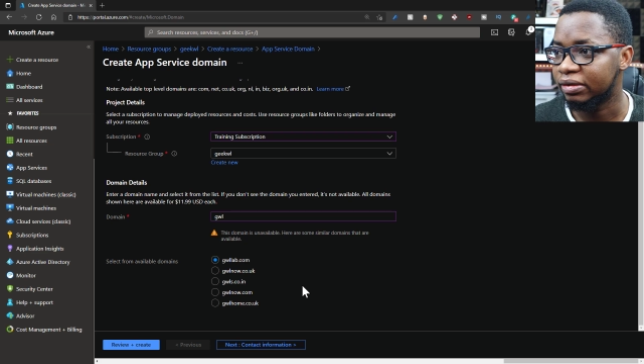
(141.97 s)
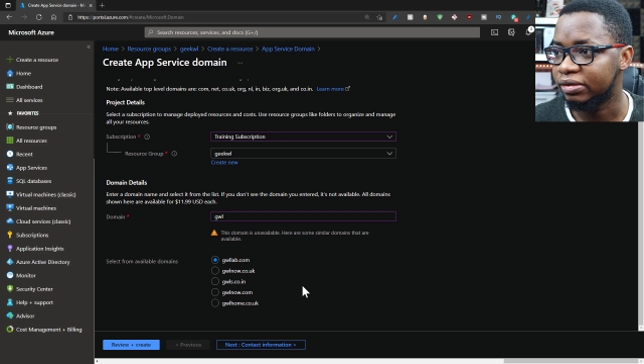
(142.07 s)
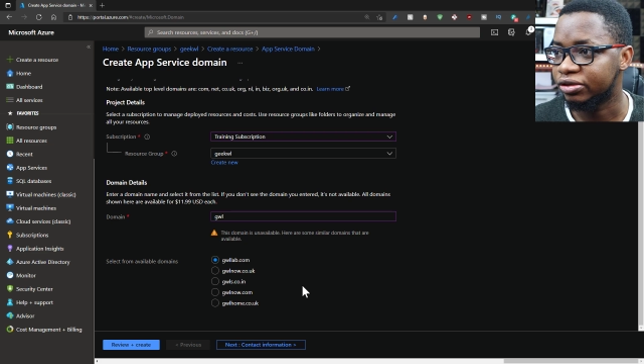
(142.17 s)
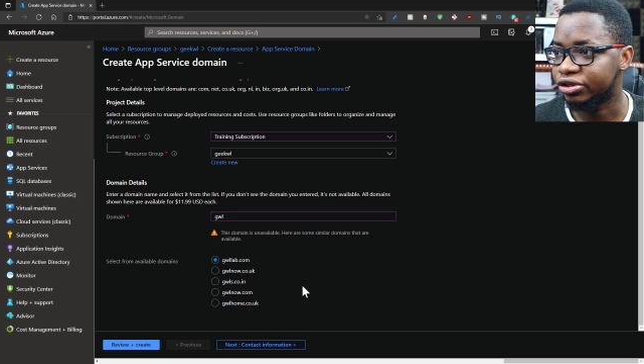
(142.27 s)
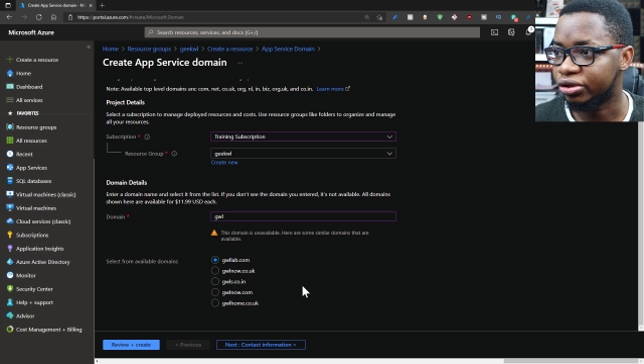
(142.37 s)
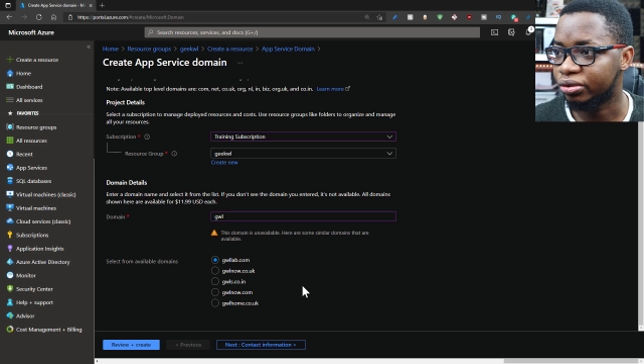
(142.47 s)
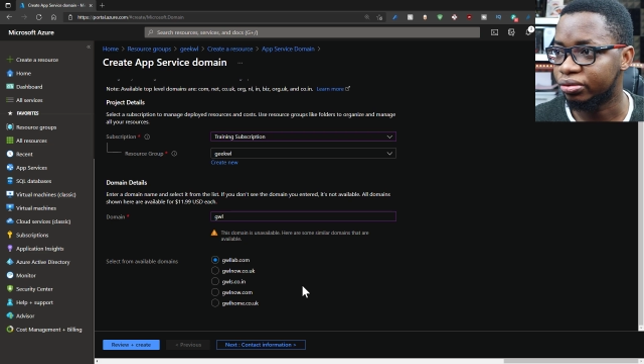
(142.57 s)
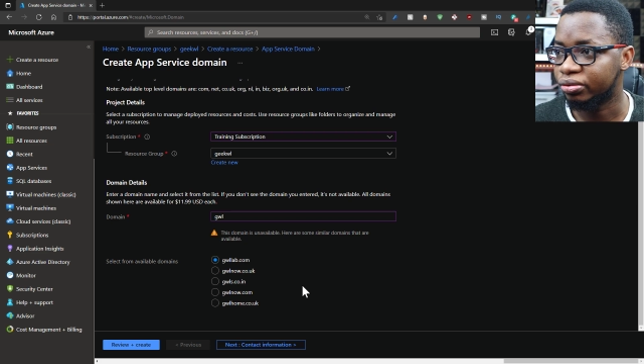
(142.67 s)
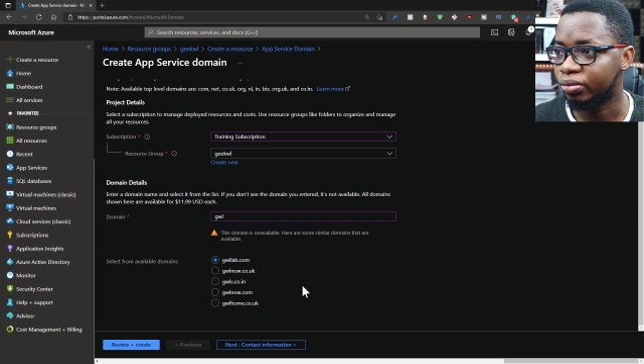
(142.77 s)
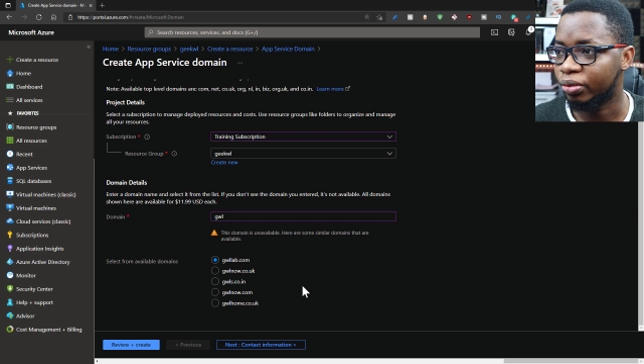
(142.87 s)
So
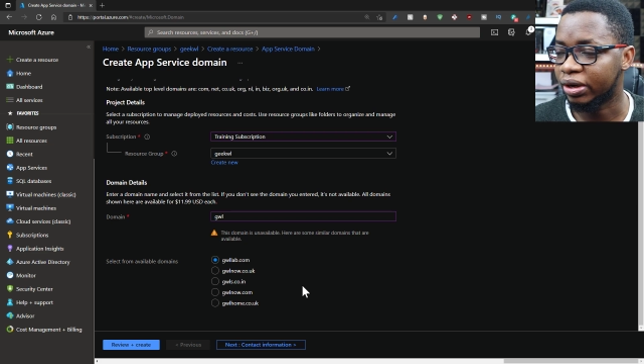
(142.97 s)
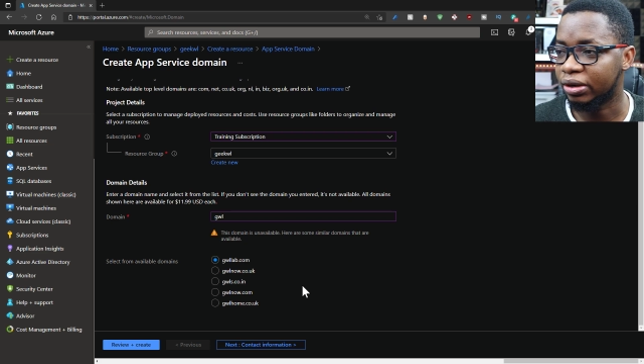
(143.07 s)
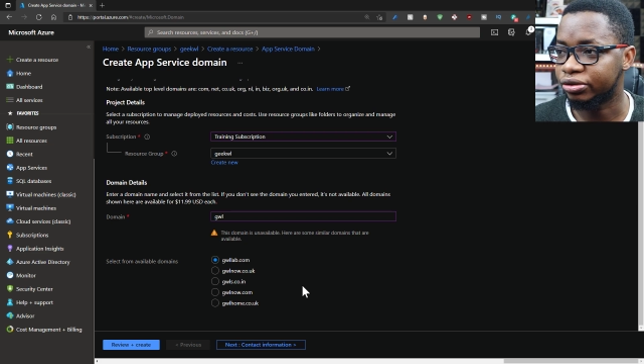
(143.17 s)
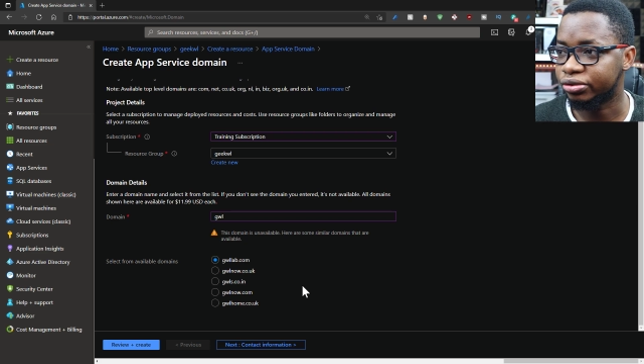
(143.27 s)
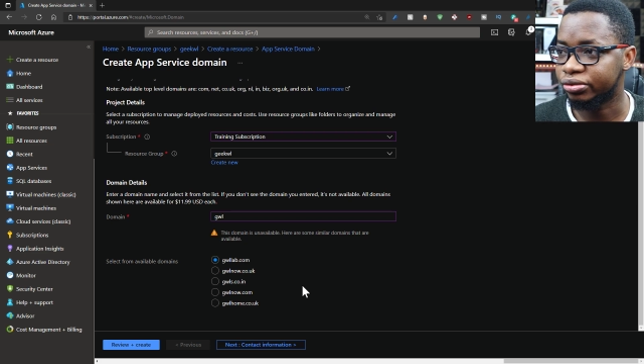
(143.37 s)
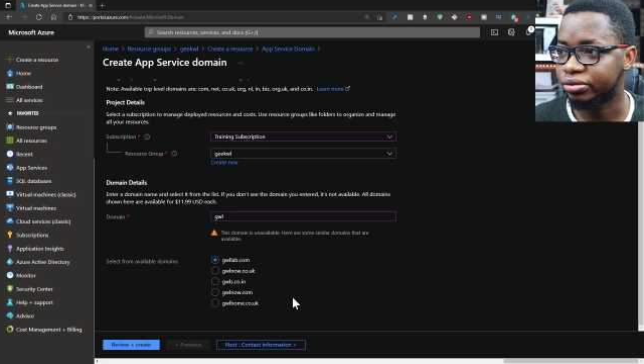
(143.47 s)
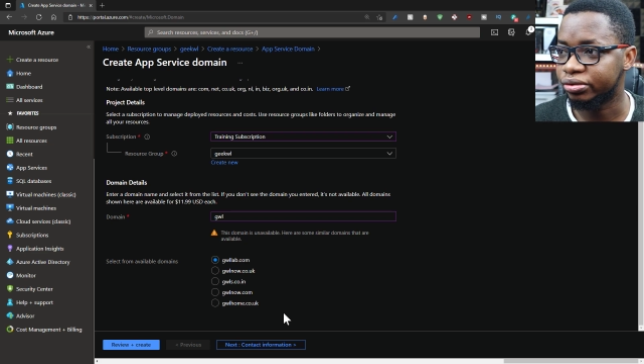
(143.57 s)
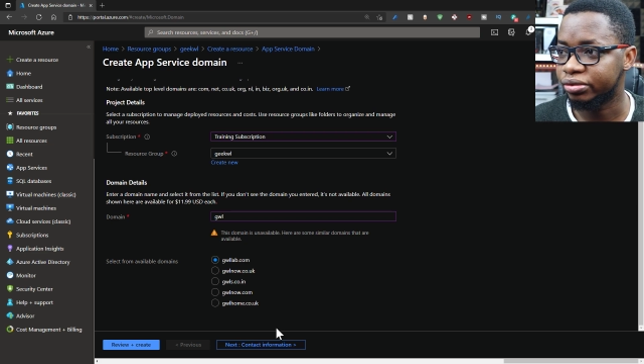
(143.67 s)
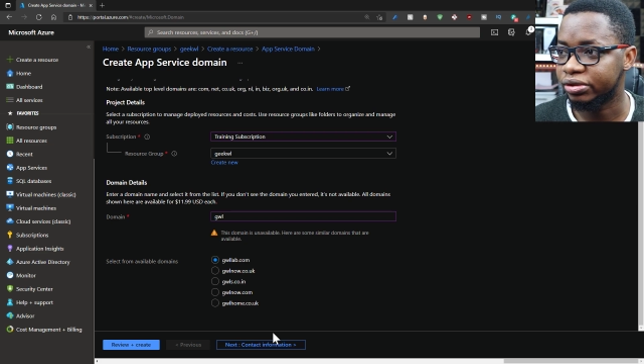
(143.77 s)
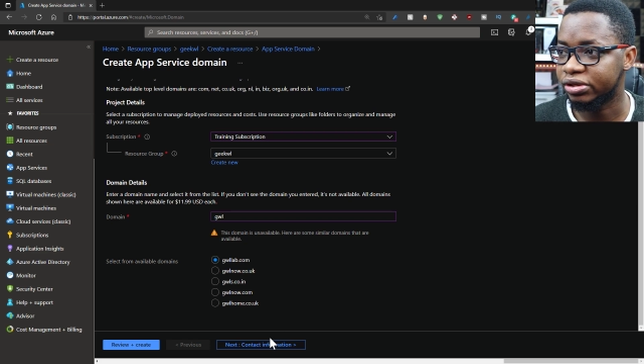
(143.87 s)
what I'll do
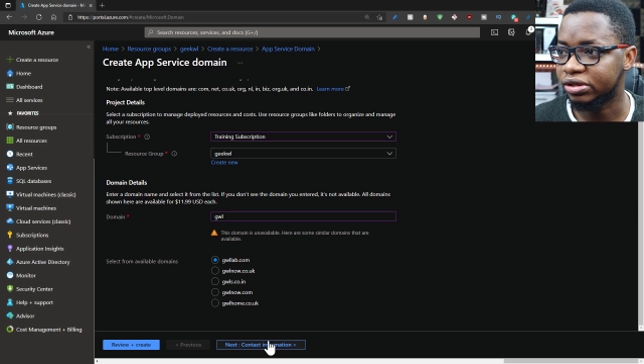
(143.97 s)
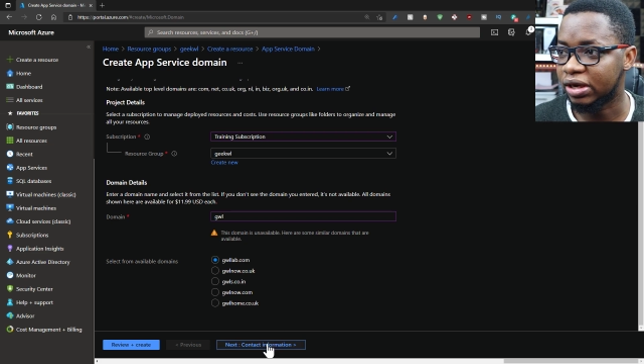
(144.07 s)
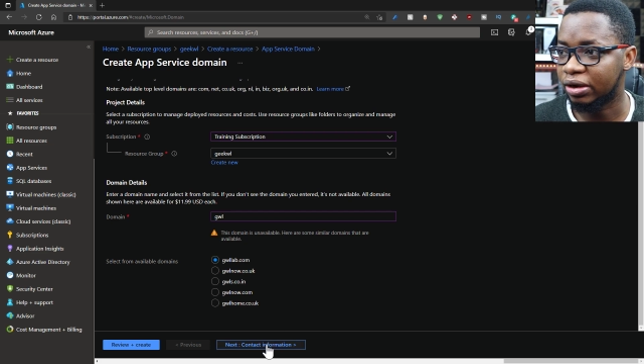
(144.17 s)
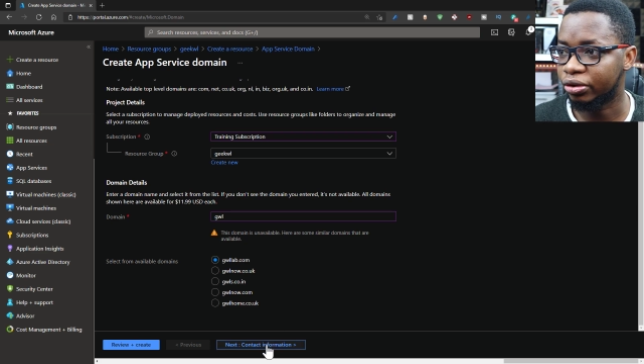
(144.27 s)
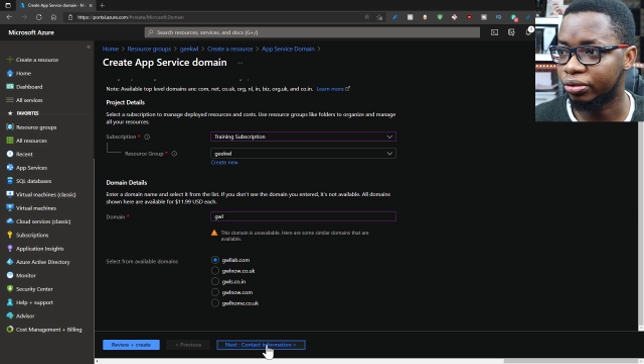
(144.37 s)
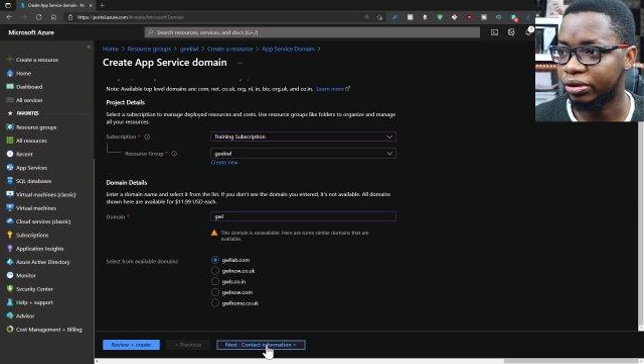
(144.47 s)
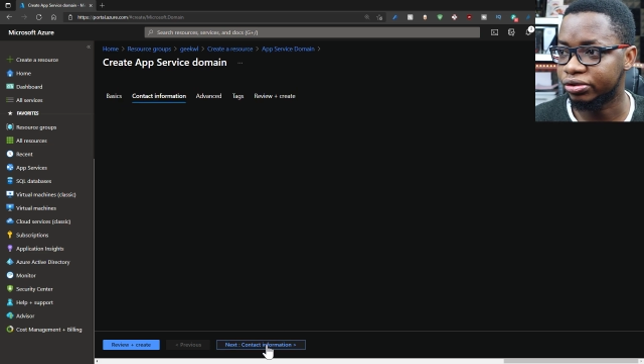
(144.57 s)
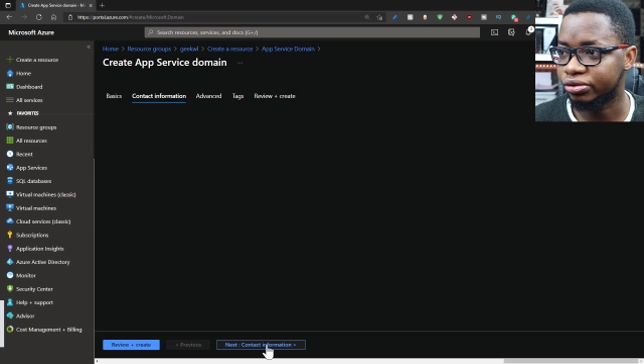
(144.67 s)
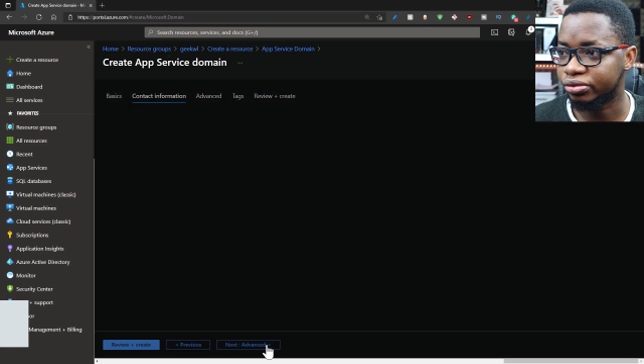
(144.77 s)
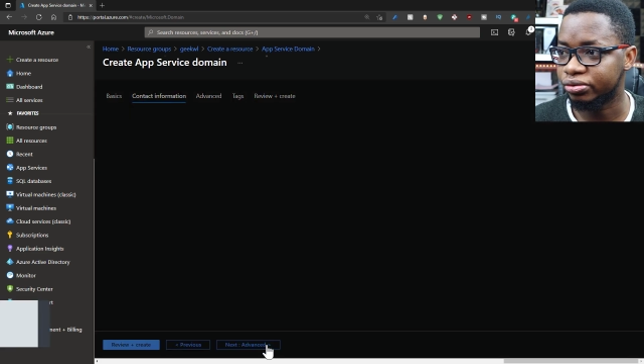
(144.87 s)
is I'll go on
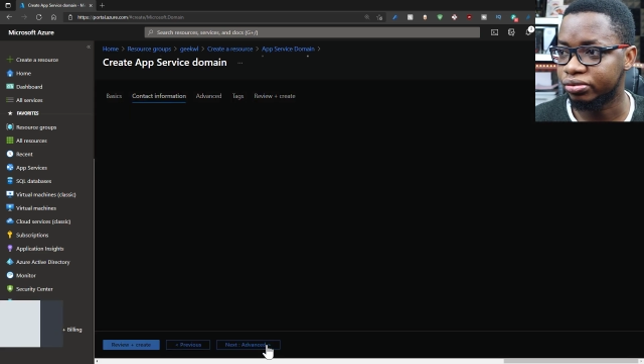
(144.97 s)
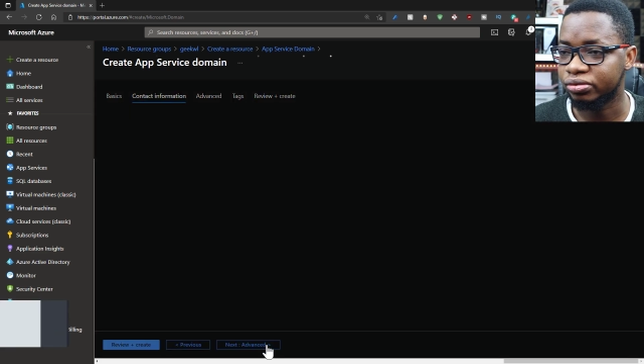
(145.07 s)
to